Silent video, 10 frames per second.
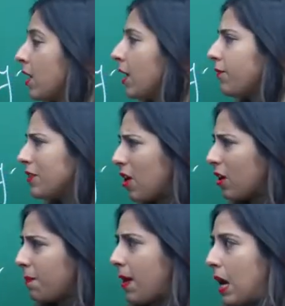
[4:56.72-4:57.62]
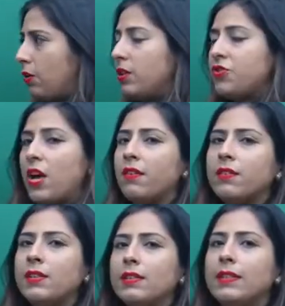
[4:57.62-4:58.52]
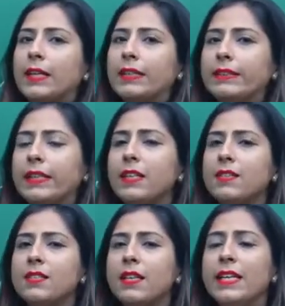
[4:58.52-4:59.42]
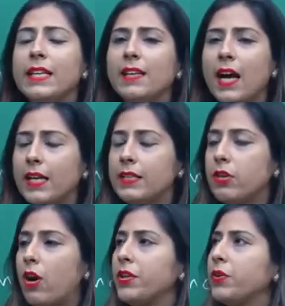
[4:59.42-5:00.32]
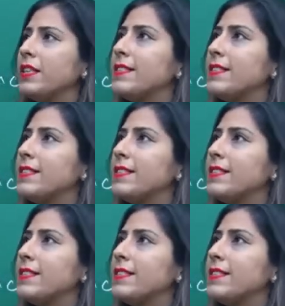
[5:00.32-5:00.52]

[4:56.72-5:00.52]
If we talk about the general, that is, it is legalized, or you can